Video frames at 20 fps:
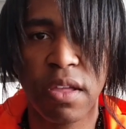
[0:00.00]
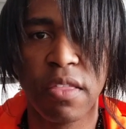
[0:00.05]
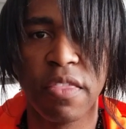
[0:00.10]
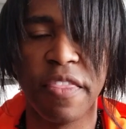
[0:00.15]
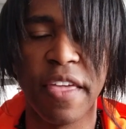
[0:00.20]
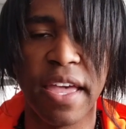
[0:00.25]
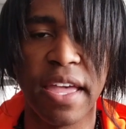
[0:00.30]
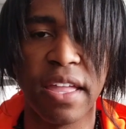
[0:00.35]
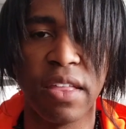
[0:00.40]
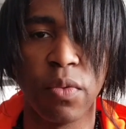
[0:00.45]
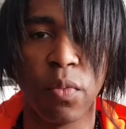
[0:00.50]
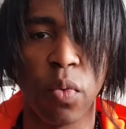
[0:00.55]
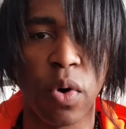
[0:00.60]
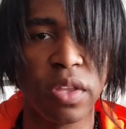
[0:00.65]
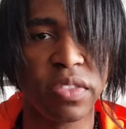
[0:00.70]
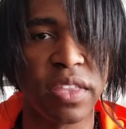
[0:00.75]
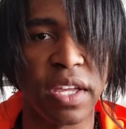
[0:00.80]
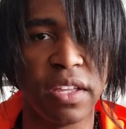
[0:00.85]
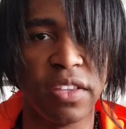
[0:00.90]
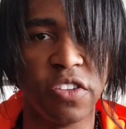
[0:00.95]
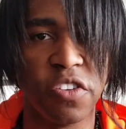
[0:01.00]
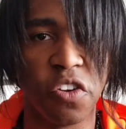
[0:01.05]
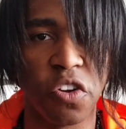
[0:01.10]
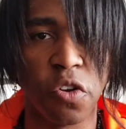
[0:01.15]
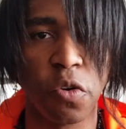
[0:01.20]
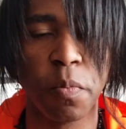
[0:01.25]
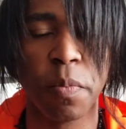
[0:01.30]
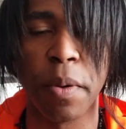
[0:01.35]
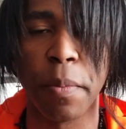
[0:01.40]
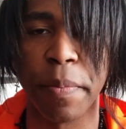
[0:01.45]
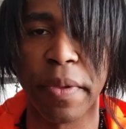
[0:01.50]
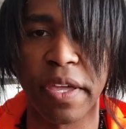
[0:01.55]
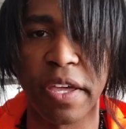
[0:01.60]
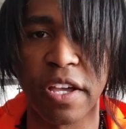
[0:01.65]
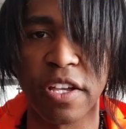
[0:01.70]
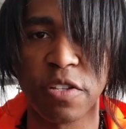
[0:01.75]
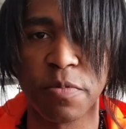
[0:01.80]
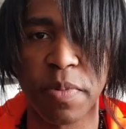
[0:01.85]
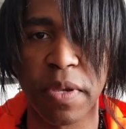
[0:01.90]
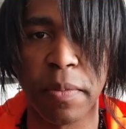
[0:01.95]
than what they do, but
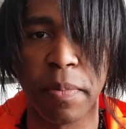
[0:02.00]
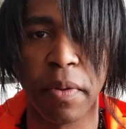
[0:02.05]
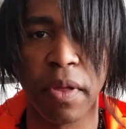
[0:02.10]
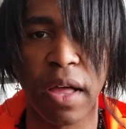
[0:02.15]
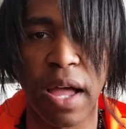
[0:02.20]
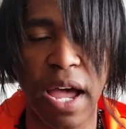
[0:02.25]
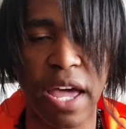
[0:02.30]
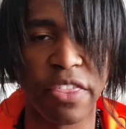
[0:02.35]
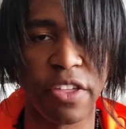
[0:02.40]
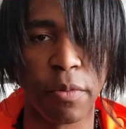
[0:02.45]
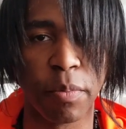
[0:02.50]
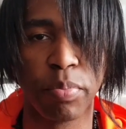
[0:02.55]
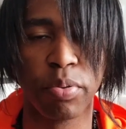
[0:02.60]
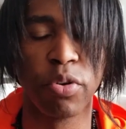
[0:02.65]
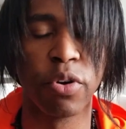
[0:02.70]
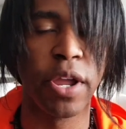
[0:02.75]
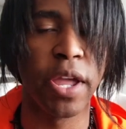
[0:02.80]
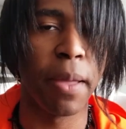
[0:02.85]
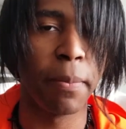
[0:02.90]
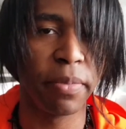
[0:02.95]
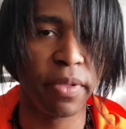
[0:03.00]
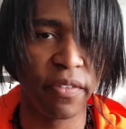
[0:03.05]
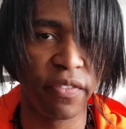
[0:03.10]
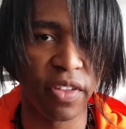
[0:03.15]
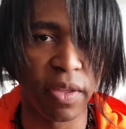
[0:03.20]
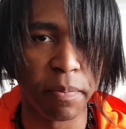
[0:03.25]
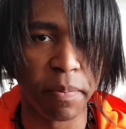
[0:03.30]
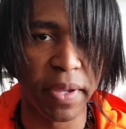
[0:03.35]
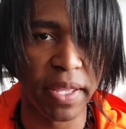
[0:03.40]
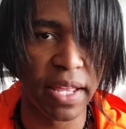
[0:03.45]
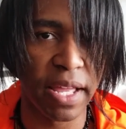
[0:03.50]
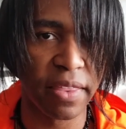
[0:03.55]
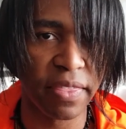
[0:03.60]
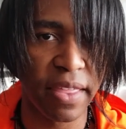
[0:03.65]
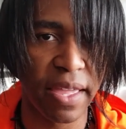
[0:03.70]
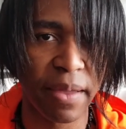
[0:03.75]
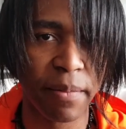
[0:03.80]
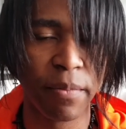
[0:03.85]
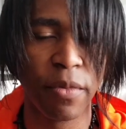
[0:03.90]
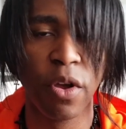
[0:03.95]
because people either preemptively bid on
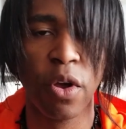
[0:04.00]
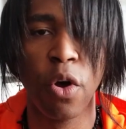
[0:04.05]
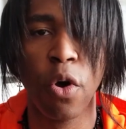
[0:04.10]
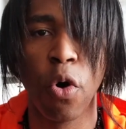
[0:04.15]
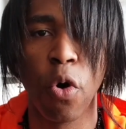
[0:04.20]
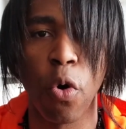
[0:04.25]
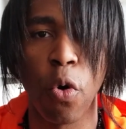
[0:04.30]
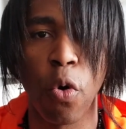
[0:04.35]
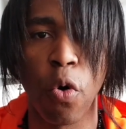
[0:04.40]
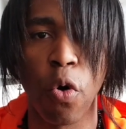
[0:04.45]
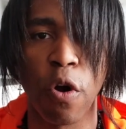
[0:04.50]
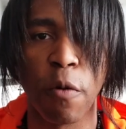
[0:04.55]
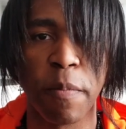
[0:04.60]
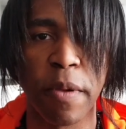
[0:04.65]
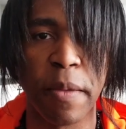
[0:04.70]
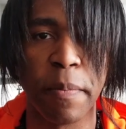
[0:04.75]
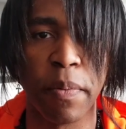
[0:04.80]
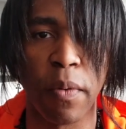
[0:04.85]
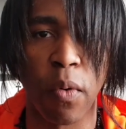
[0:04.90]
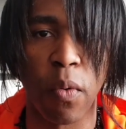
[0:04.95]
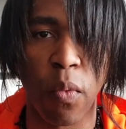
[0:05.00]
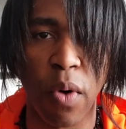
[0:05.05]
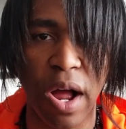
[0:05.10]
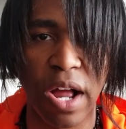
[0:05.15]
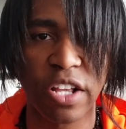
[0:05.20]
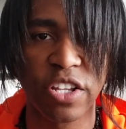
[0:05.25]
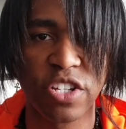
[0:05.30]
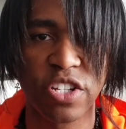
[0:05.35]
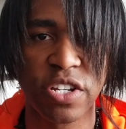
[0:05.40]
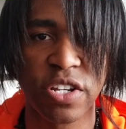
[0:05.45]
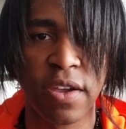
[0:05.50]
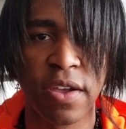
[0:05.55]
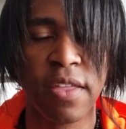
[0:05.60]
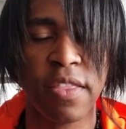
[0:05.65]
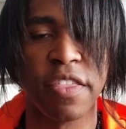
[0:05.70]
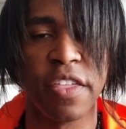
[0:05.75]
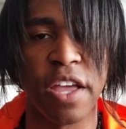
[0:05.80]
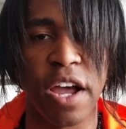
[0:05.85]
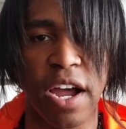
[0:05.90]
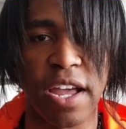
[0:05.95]
them or people watch
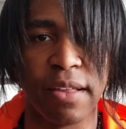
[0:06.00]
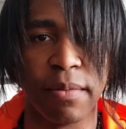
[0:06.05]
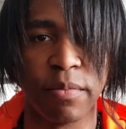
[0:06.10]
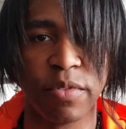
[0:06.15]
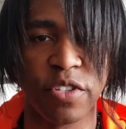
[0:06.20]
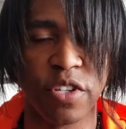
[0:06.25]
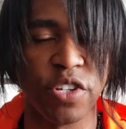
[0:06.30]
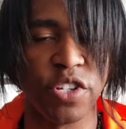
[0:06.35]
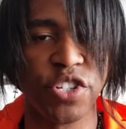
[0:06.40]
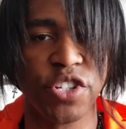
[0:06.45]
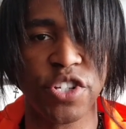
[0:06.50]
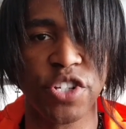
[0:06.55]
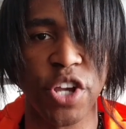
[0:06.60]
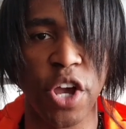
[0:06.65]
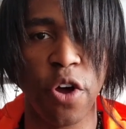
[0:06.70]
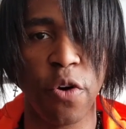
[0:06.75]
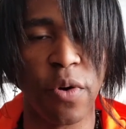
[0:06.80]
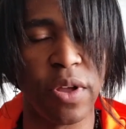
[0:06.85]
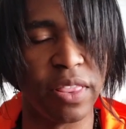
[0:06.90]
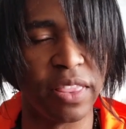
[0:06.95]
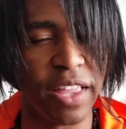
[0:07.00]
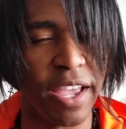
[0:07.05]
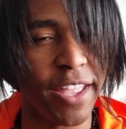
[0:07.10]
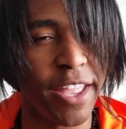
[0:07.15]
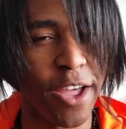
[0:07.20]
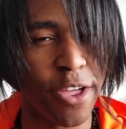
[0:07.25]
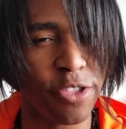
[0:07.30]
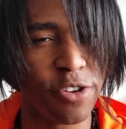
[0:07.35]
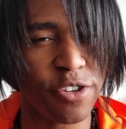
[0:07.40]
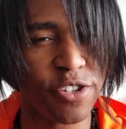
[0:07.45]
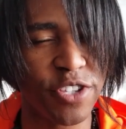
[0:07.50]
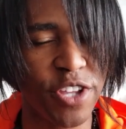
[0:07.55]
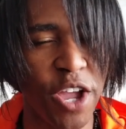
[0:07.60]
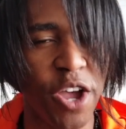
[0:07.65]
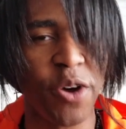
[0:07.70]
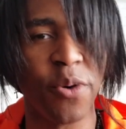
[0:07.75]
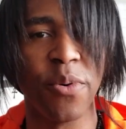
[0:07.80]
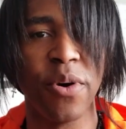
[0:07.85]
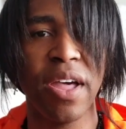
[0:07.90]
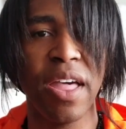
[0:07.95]
the items to show and let others
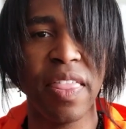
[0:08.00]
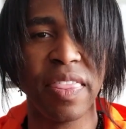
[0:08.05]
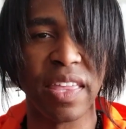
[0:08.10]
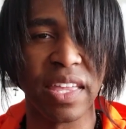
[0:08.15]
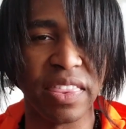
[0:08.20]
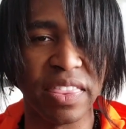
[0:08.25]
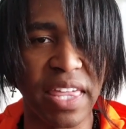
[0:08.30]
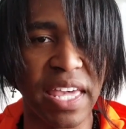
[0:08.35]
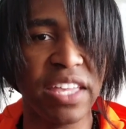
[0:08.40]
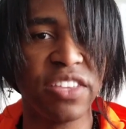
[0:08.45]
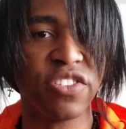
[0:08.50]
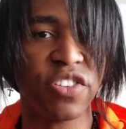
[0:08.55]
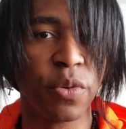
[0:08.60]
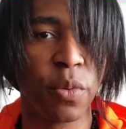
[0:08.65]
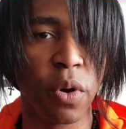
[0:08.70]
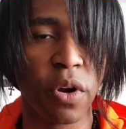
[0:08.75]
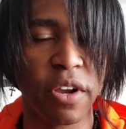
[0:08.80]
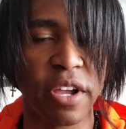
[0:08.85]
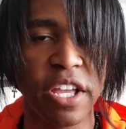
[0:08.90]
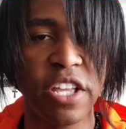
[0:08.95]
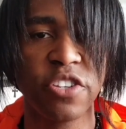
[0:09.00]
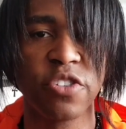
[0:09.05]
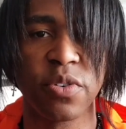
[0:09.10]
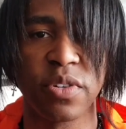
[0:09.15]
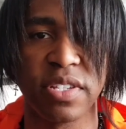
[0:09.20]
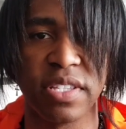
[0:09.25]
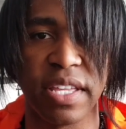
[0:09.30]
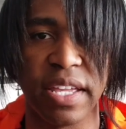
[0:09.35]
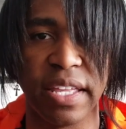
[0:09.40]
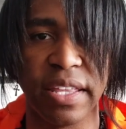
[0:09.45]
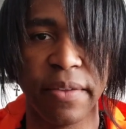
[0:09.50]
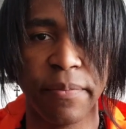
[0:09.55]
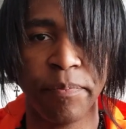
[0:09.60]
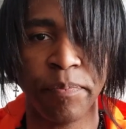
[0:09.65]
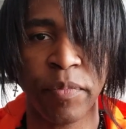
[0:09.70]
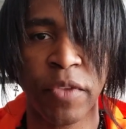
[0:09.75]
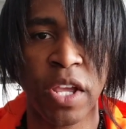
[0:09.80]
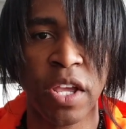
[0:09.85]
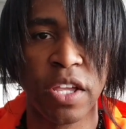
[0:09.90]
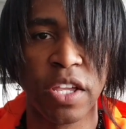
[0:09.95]
know that they too are interested,
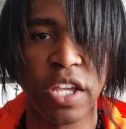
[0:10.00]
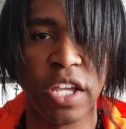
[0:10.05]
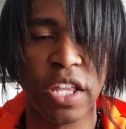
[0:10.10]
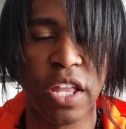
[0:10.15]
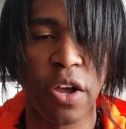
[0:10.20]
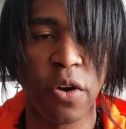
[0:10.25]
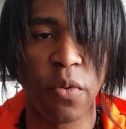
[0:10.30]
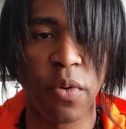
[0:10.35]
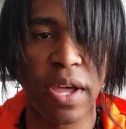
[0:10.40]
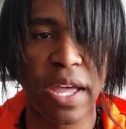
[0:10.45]
you know,